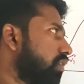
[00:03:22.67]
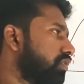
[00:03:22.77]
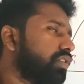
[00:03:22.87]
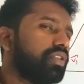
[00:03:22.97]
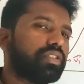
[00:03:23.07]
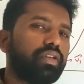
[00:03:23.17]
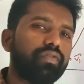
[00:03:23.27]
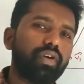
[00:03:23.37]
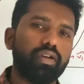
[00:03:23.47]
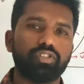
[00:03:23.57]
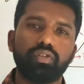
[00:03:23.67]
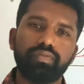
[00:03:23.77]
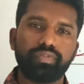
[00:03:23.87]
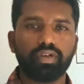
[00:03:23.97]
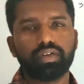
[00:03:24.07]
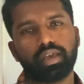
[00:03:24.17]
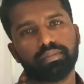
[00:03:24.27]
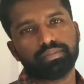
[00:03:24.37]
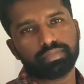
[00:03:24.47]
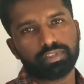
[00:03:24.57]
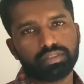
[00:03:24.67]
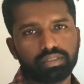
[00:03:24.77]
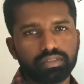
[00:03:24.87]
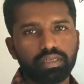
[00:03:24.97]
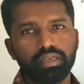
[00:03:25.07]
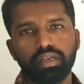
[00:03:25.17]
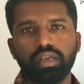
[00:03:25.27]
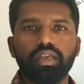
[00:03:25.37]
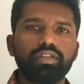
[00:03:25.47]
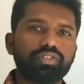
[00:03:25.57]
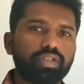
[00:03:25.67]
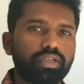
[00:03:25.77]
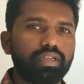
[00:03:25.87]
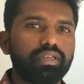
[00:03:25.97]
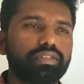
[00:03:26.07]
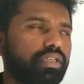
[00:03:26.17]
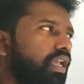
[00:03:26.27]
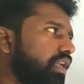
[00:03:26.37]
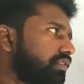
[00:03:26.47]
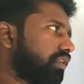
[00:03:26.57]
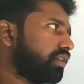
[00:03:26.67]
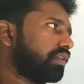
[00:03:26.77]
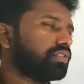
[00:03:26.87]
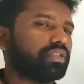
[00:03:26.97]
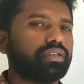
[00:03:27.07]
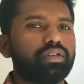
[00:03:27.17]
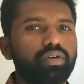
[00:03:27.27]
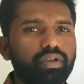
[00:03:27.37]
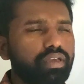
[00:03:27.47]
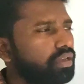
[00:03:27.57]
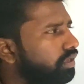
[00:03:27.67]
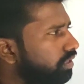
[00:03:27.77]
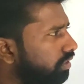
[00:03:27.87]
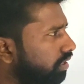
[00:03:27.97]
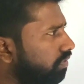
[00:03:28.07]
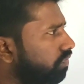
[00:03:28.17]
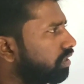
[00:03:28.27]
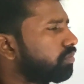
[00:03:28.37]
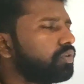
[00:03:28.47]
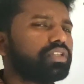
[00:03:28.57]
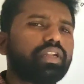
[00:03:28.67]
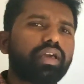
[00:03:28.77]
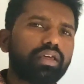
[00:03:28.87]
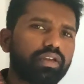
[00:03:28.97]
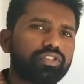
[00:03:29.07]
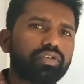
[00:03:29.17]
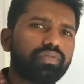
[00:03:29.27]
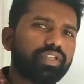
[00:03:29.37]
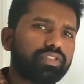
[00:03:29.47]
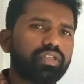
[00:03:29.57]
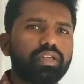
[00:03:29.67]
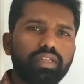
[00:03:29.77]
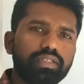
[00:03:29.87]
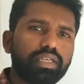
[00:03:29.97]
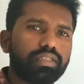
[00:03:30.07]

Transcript: velocity is a function of time. This is the instantaneous acceleration. Okay. Then what about the direction of instantaneous